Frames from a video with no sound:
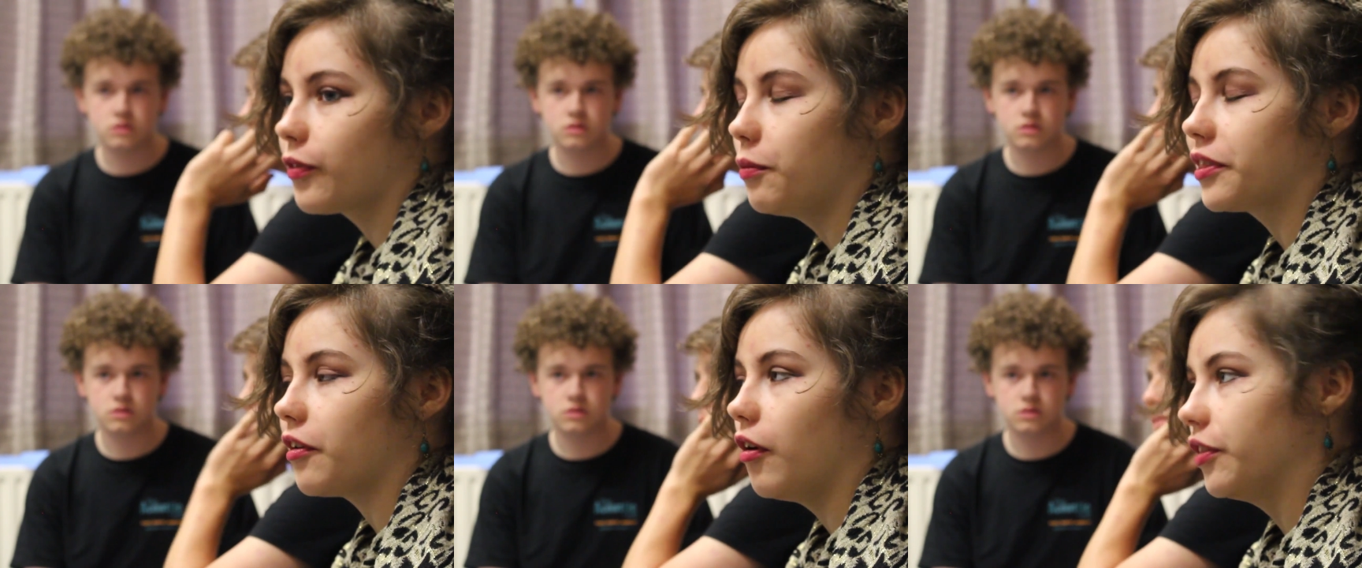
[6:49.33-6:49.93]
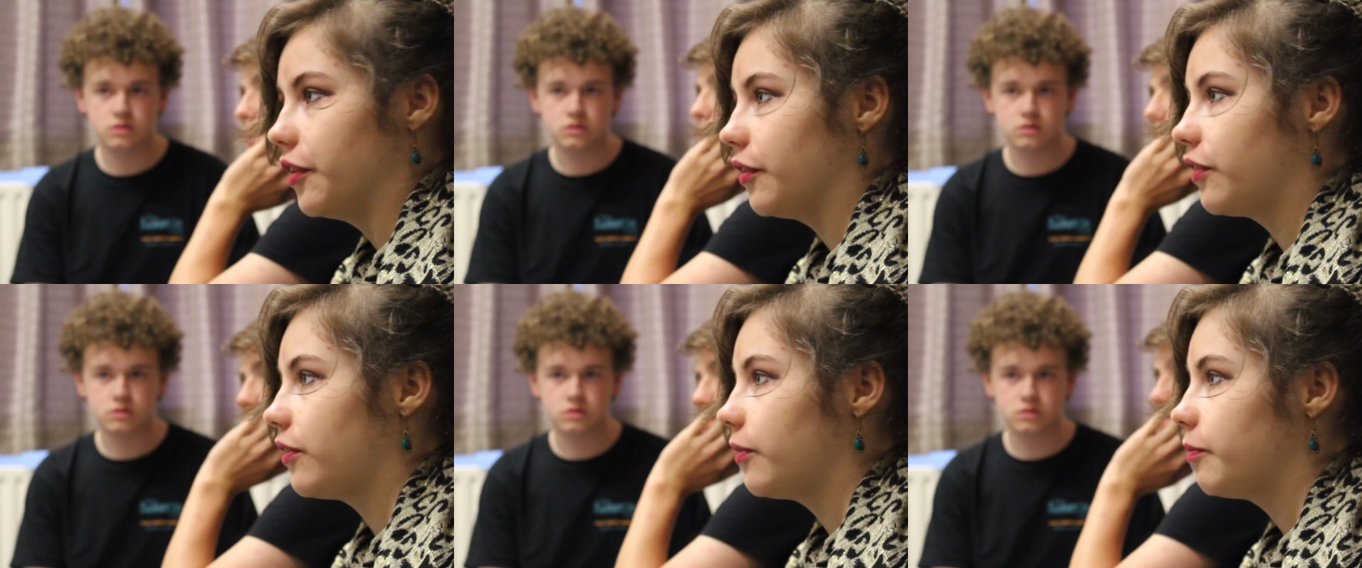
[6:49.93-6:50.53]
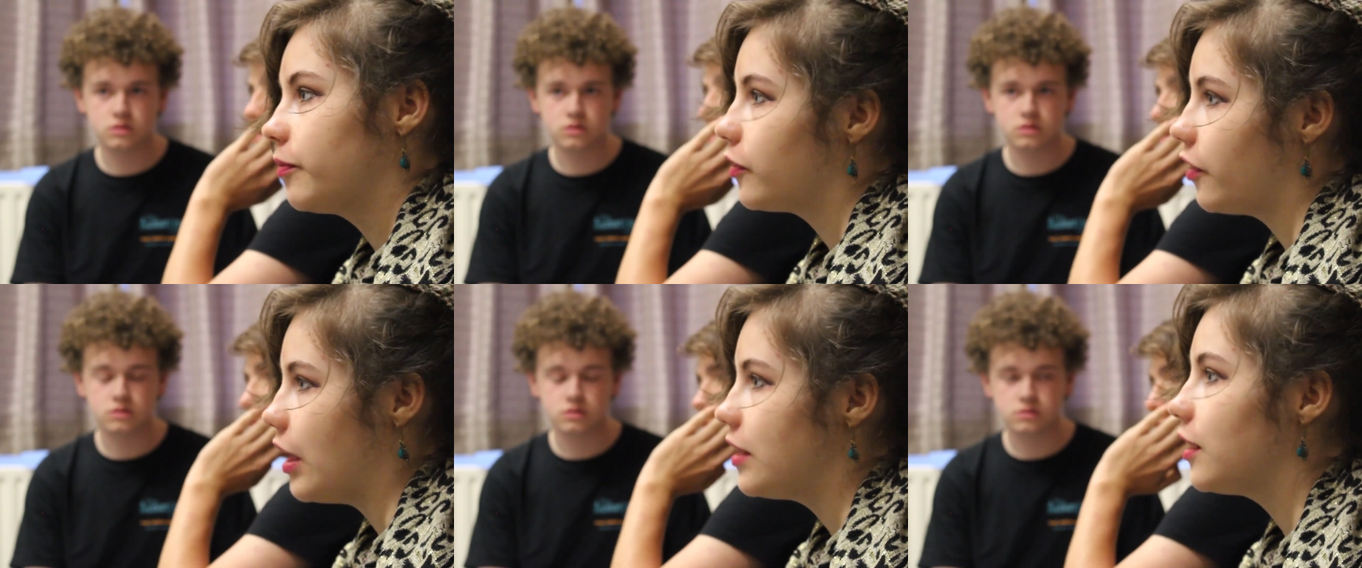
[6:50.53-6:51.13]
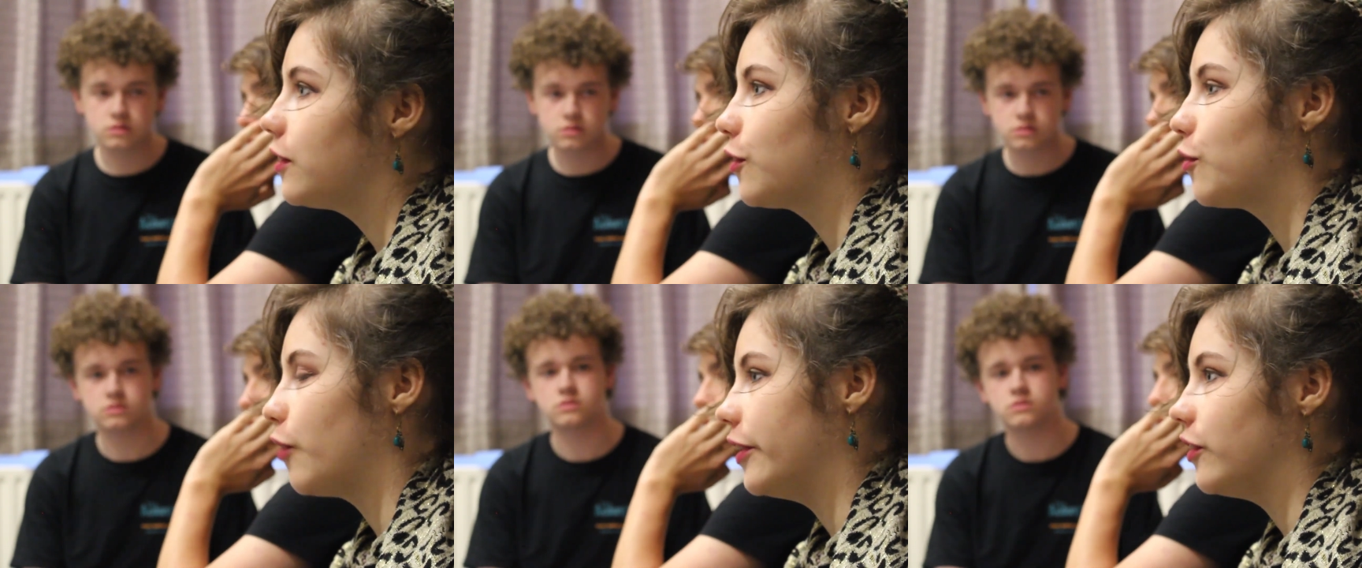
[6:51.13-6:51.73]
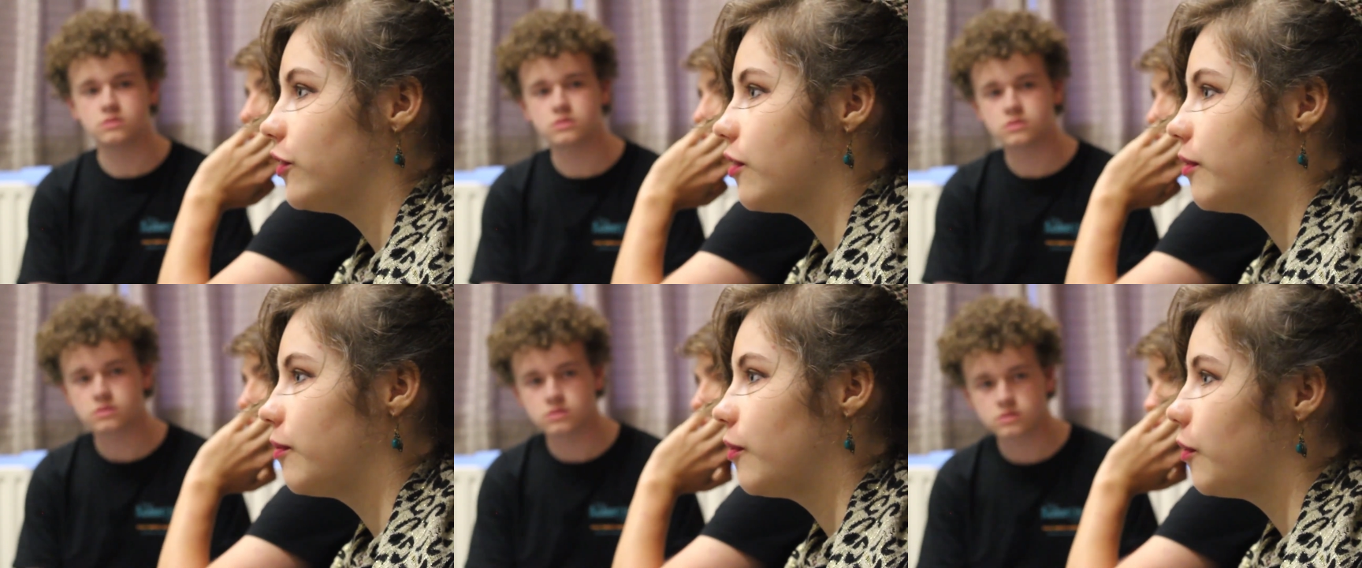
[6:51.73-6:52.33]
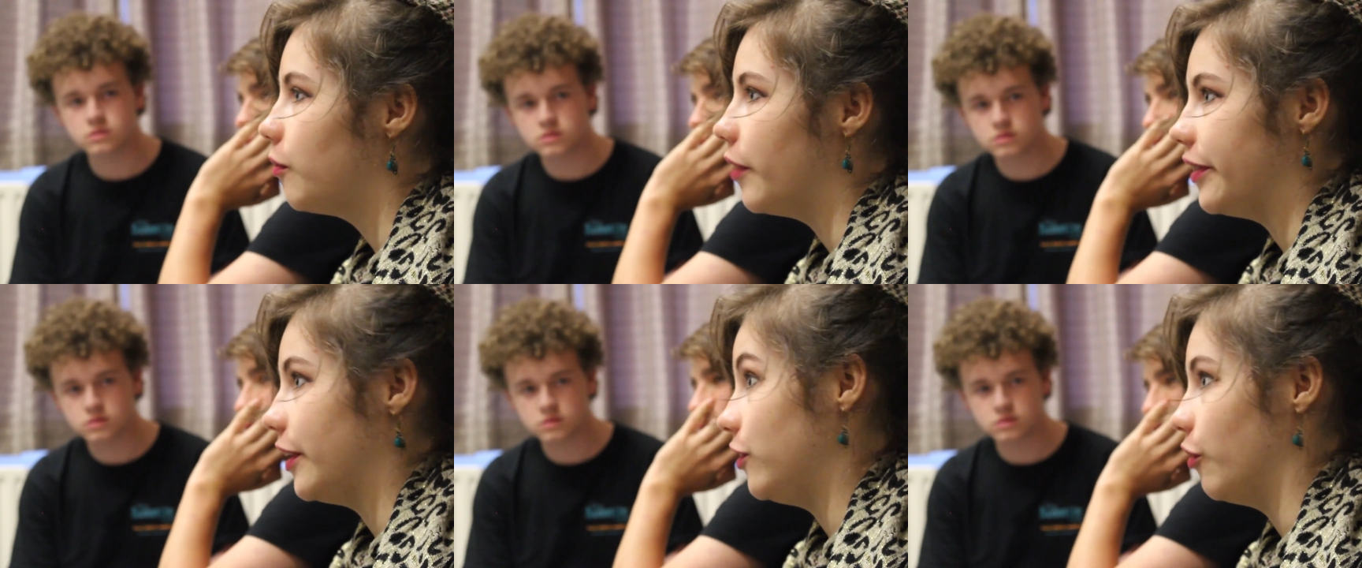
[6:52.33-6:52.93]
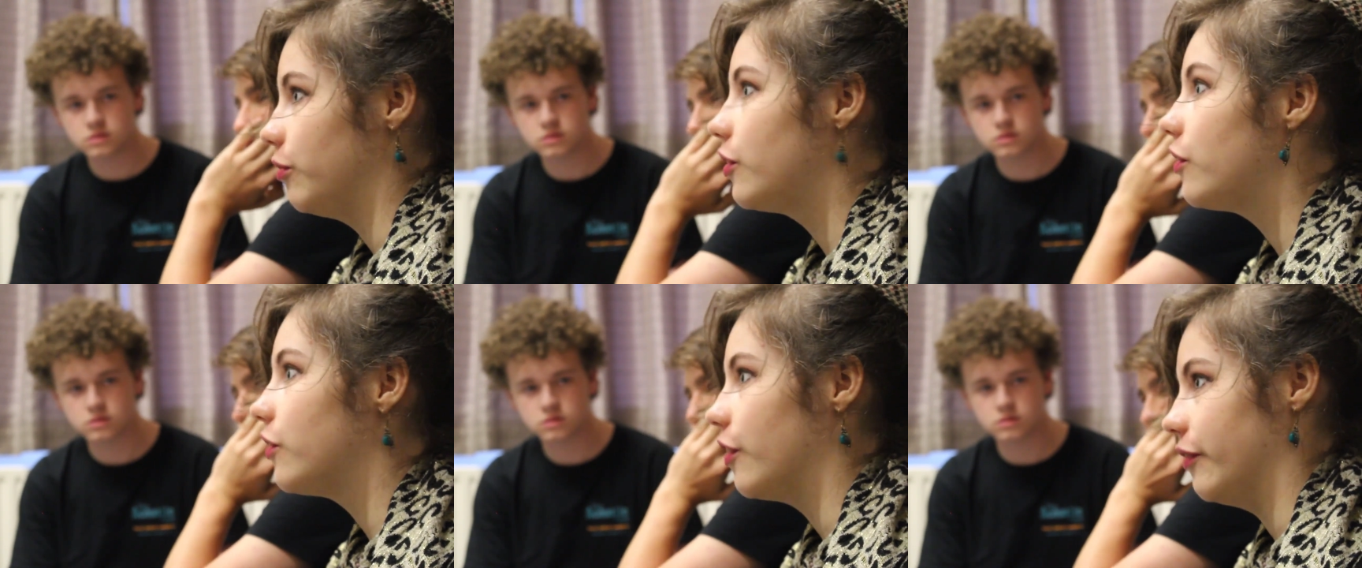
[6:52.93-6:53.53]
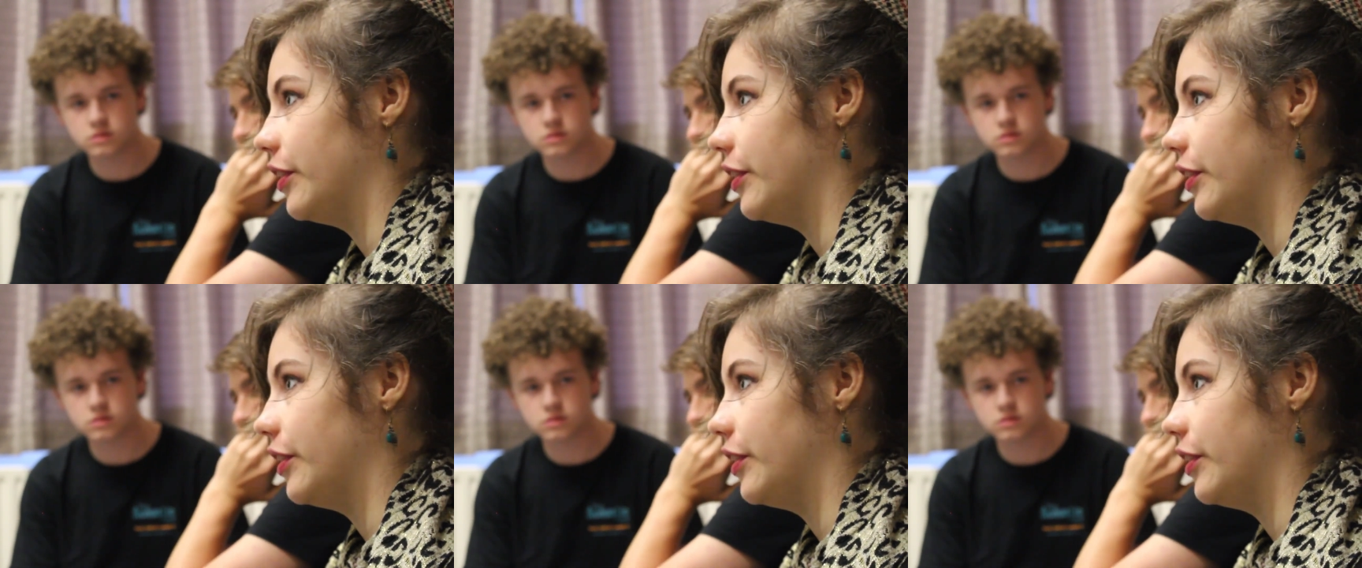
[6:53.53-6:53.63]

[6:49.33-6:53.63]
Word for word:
Speaker 1: with others taking the credit when they don't deserve